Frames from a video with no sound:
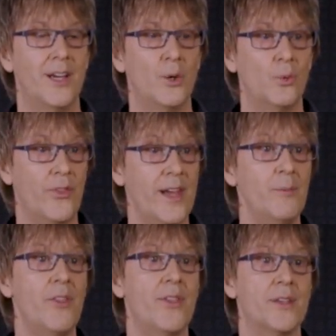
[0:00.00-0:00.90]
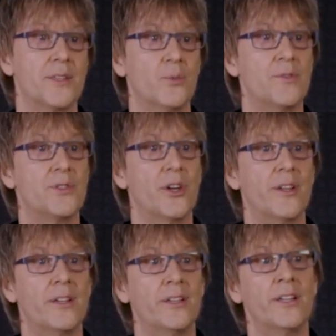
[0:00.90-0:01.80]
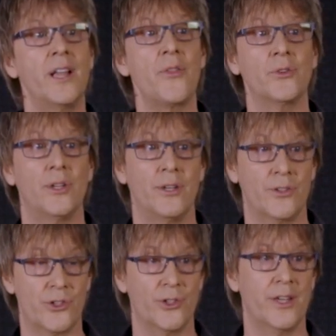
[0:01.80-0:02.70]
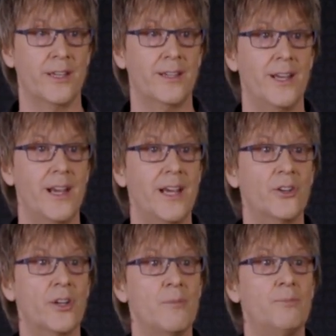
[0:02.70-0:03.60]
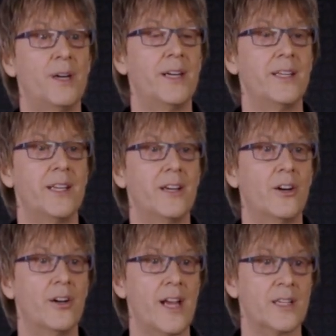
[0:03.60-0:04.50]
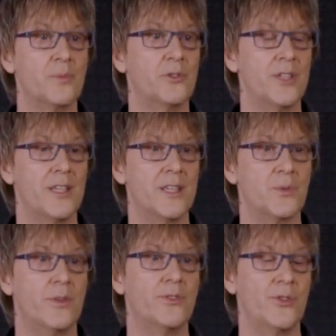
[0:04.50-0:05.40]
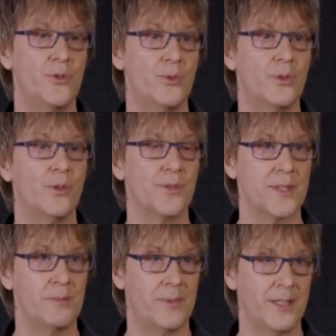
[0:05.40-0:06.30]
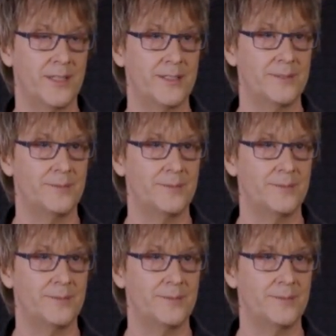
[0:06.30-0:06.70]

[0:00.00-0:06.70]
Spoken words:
With Amethyst, we've started on another long journey and are combining our expertise with two goals in mind.